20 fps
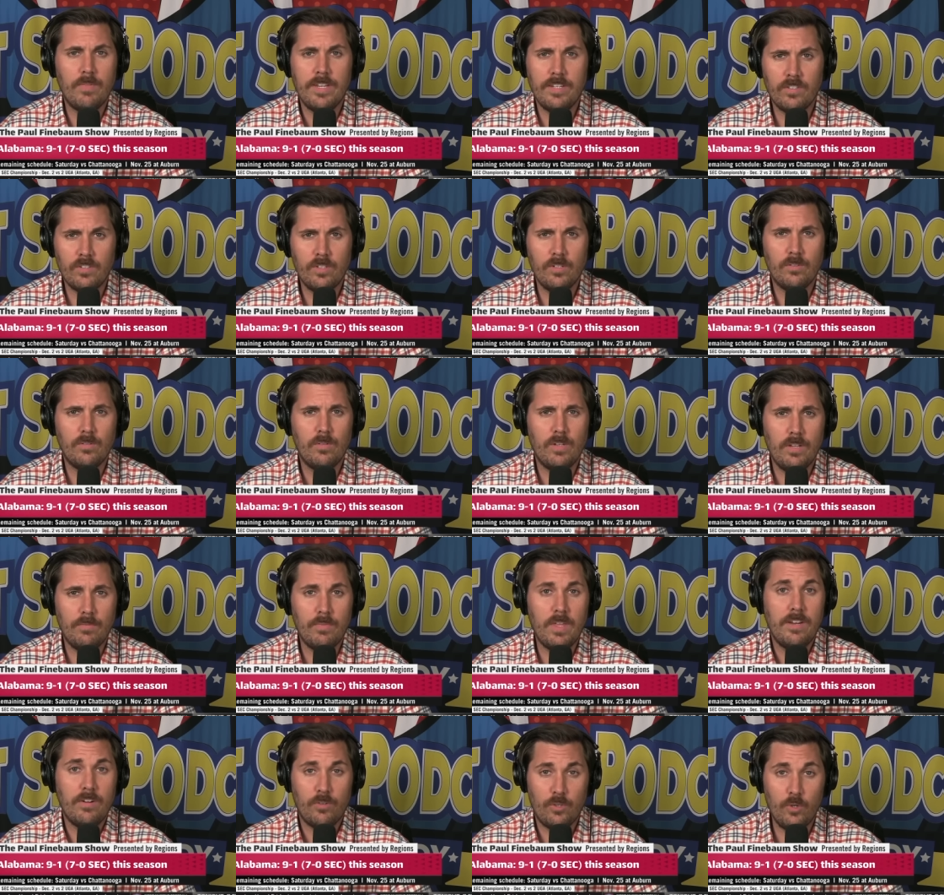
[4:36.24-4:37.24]
still if
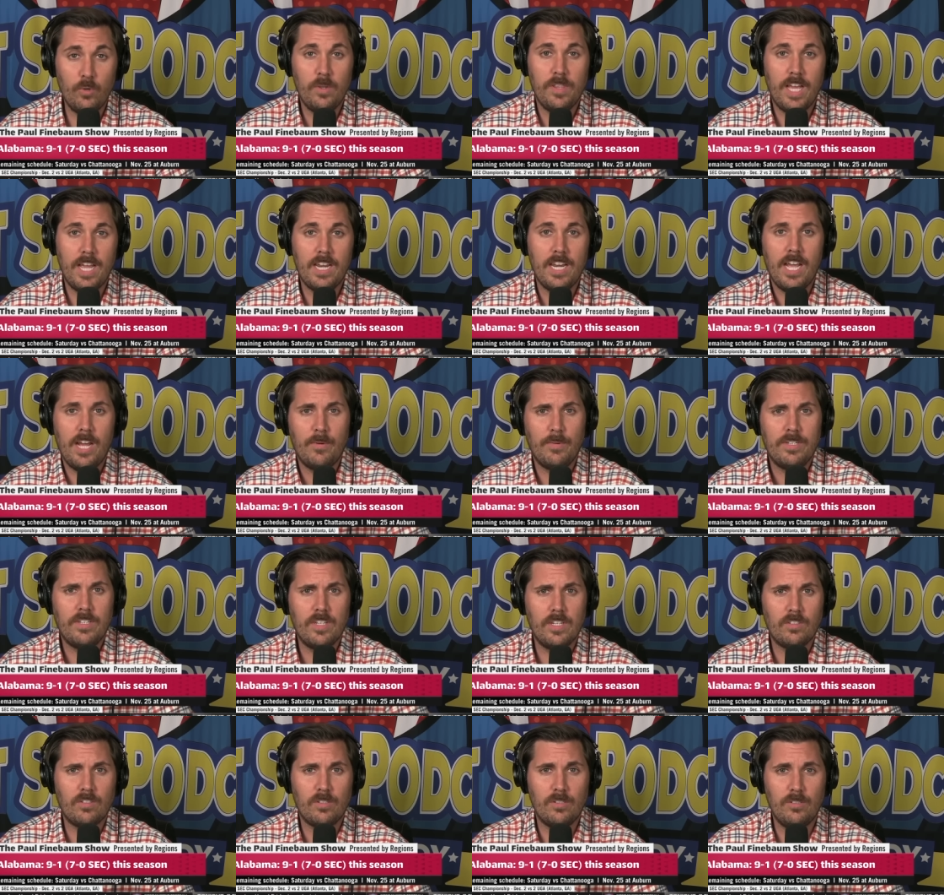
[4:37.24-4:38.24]
they're doing that now in
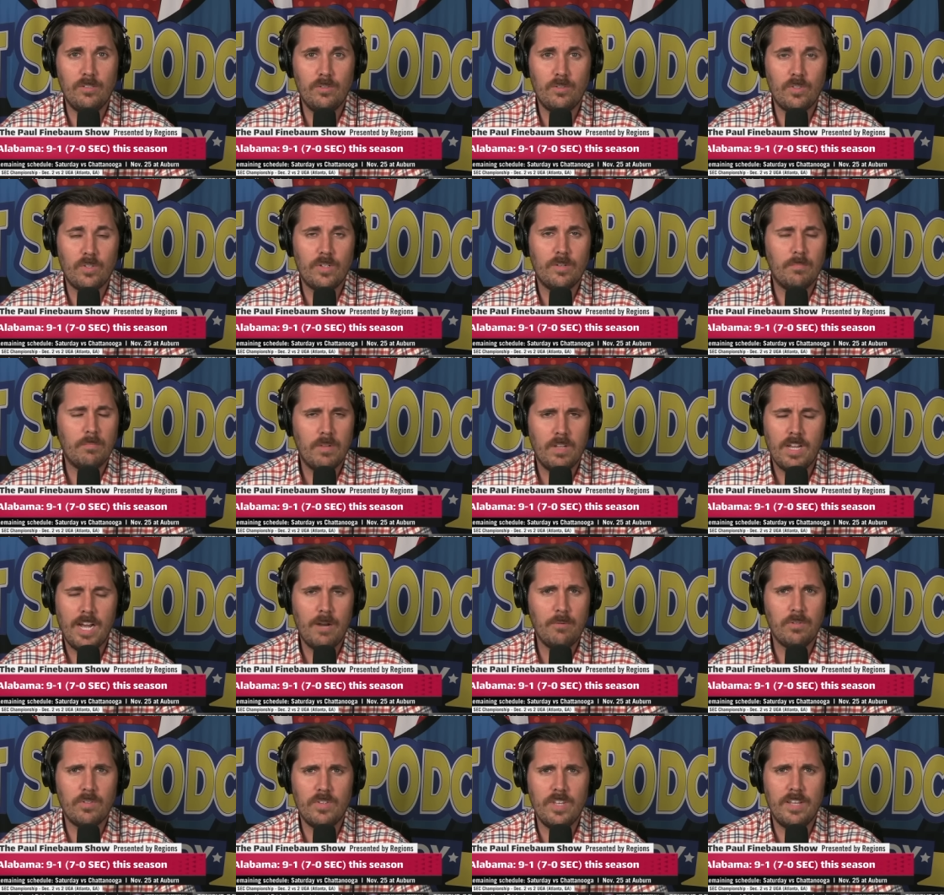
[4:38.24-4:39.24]
Tuscaloosa, I
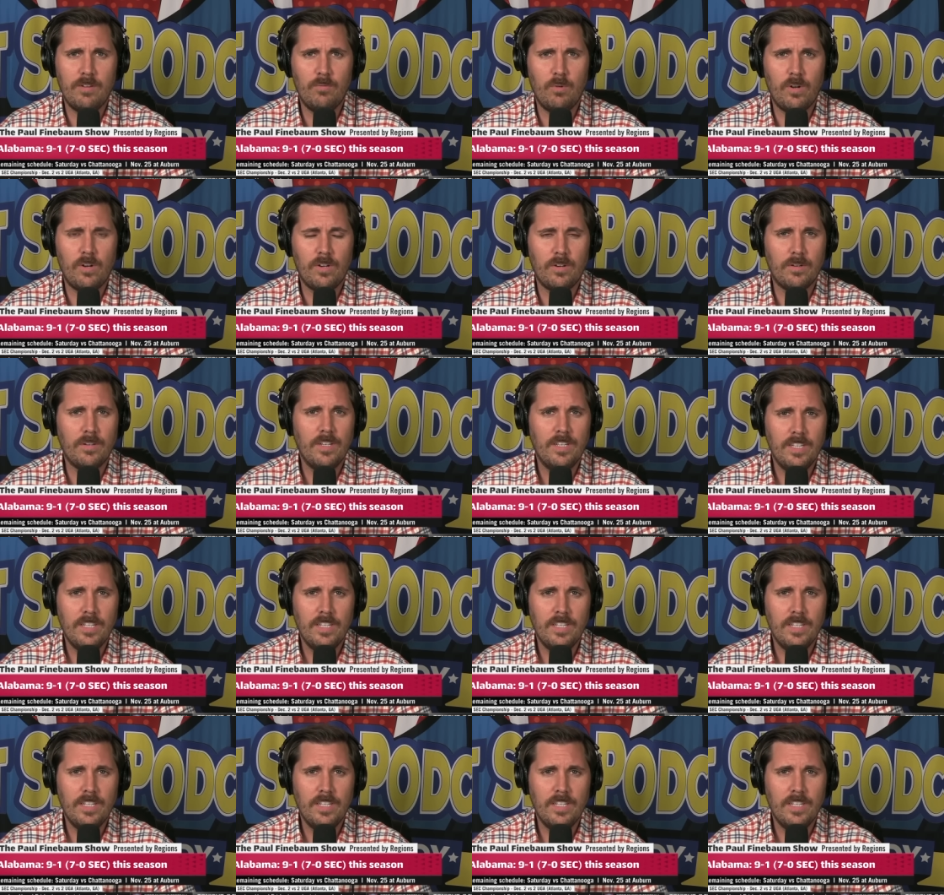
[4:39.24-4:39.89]
was dead wrong.